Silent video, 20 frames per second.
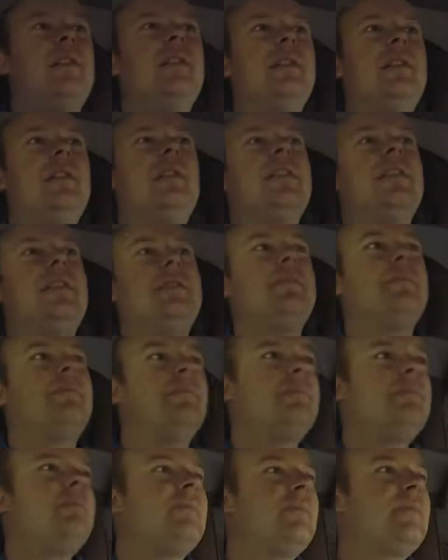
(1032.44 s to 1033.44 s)
R
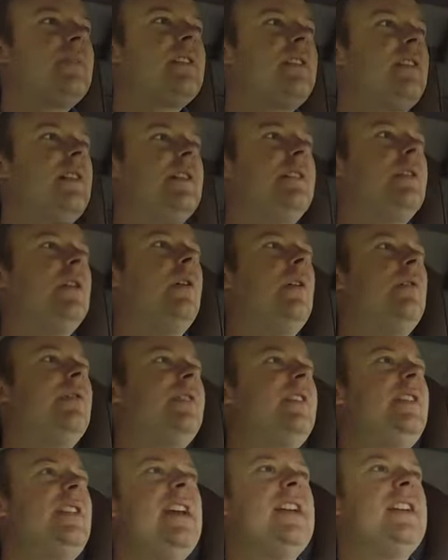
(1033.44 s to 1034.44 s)
line side,
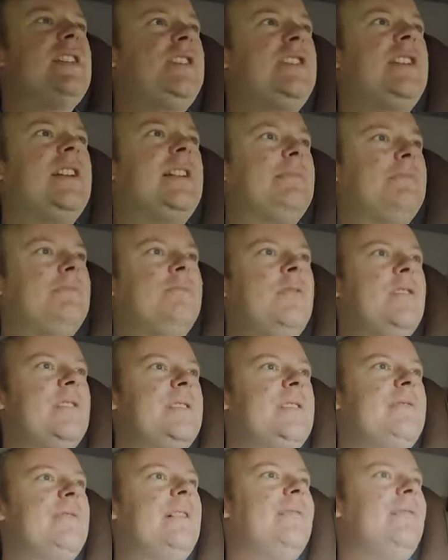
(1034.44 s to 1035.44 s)
not the next gen
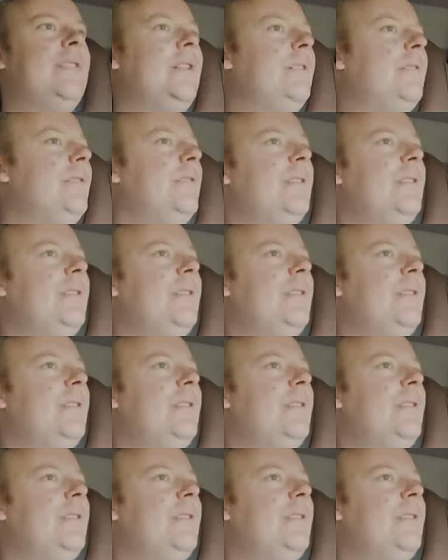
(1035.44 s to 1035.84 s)
whatsoever.